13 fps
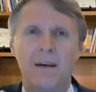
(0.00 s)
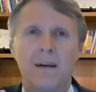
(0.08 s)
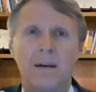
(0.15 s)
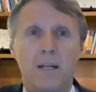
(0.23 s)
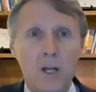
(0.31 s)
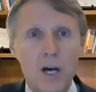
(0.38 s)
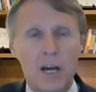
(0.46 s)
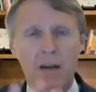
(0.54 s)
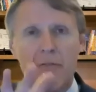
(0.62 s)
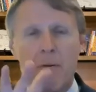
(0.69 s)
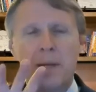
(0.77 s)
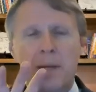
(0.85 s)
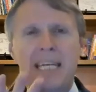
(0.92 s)
look
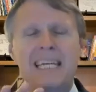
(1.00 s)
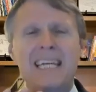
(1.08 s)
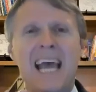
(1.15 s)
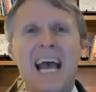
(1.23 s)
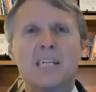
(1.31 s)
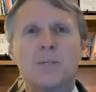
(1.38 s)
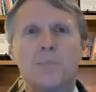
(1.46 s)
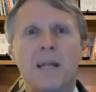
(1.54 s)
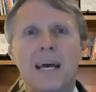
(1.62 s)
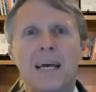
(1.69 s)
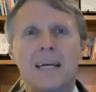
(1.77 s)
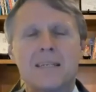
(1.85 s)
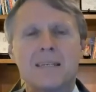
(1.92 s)
from a detached
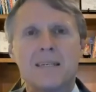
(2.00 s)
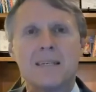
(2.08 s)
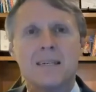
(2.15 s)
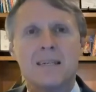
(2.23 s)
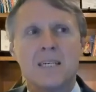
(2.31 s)
place,